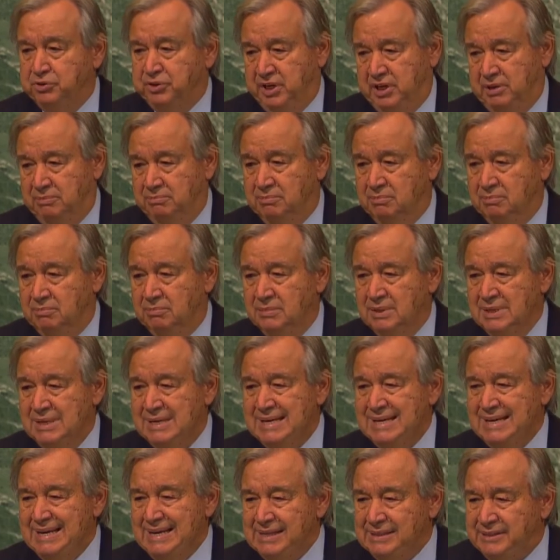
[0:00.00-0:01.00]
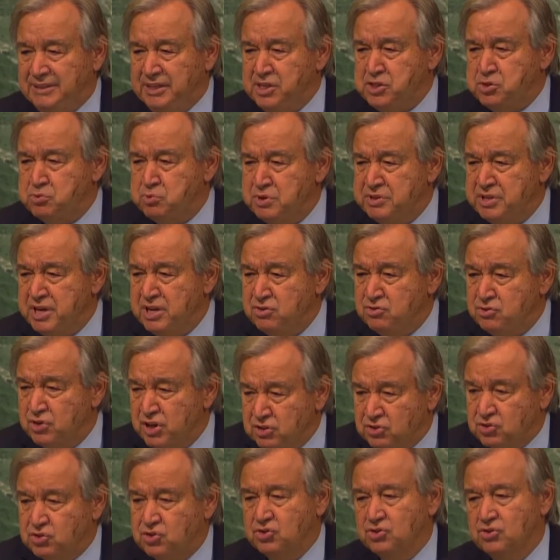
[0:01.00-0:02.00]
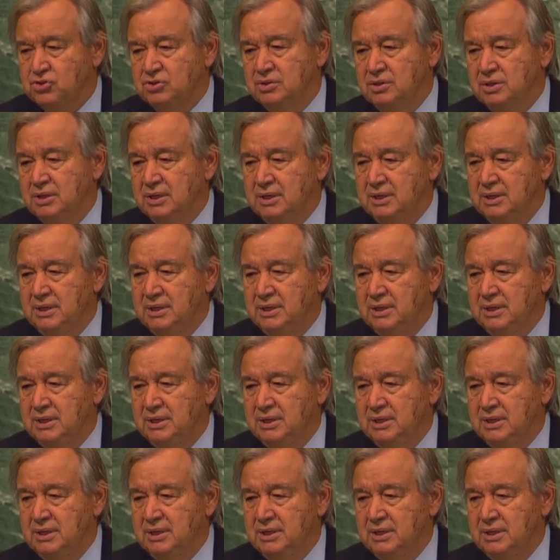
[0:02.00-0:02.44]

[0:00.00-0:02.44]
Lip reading: dream. It is within reach.